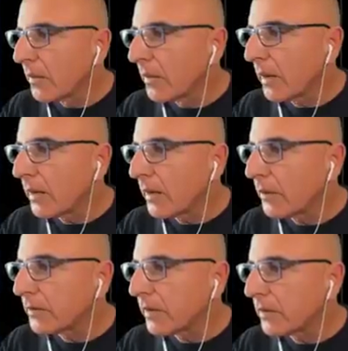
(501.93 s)
Hey, come
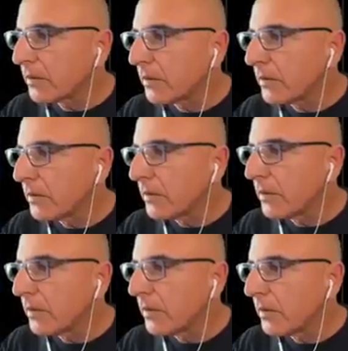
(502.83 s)
on, take two.
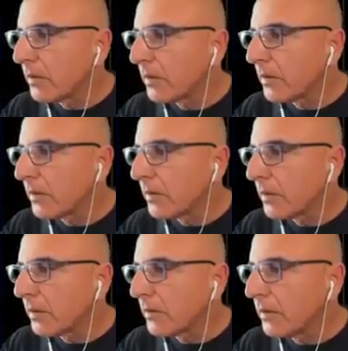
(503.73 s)

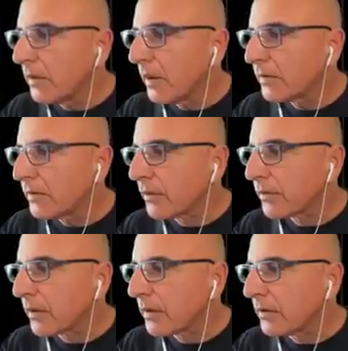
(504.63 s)
You did nice for a
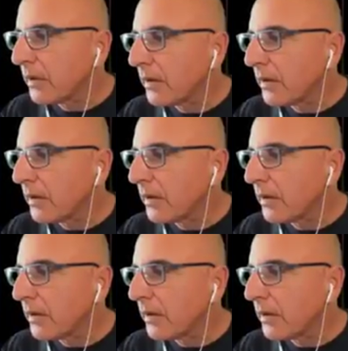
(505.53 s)
second there.